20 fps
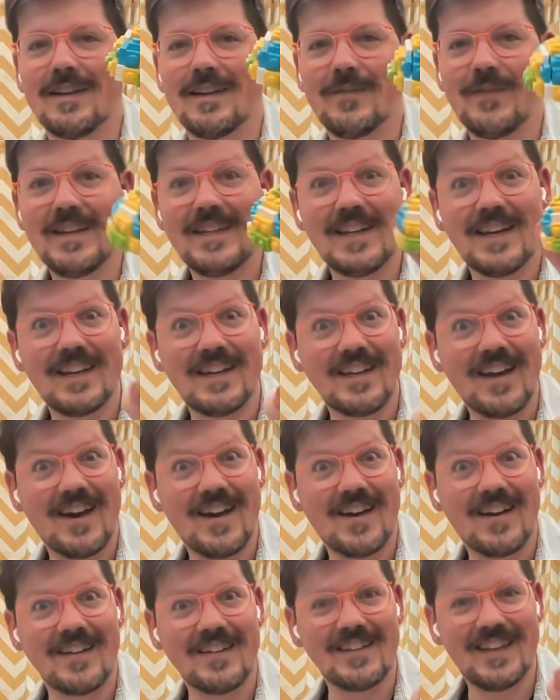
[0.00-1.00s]
We did it,
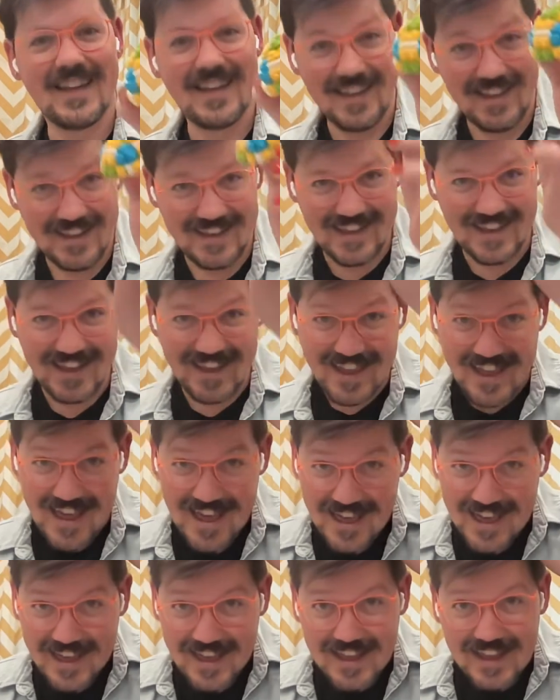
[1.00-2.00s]
y'all.
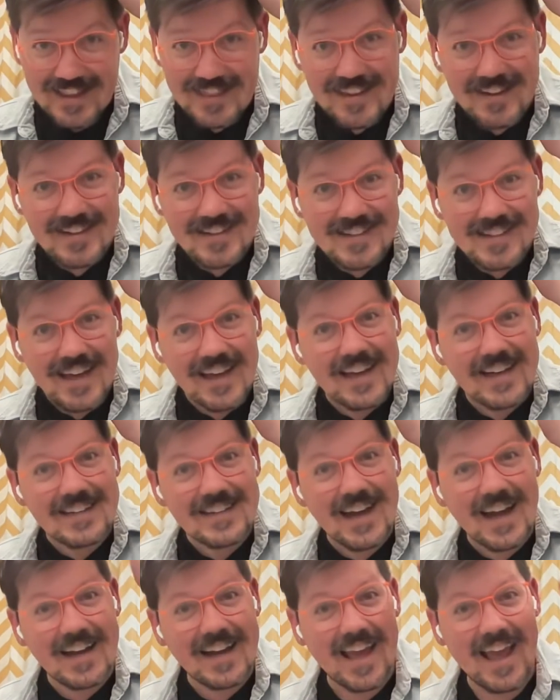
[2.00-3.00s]
It looks like a
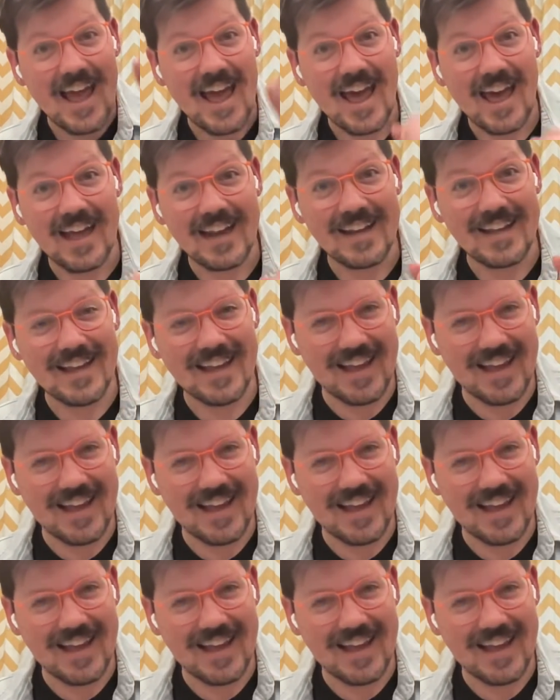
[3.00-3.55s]
tiny hat.